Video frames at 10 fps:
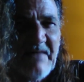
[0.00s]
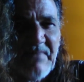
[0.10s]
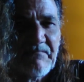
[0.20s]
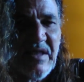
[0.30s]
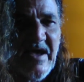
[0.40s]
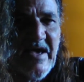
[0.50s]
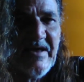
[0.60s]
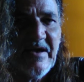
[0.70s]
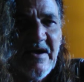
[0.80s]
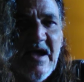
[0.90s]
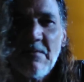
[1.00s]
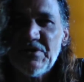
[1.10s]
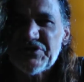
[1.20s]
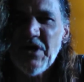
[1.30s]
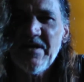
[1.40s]
and we start ending
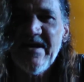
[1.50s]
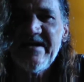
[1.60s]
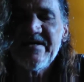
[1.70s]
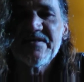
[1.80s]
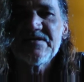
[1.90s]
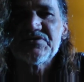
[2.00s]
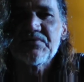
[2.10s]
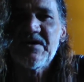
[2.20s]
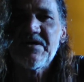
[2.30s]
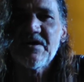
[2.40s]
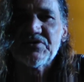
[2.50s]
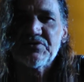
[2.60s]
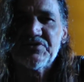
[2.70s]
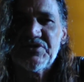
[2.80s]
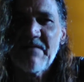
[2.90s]
these videos with something
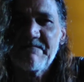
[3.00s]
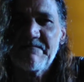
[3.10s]
positive.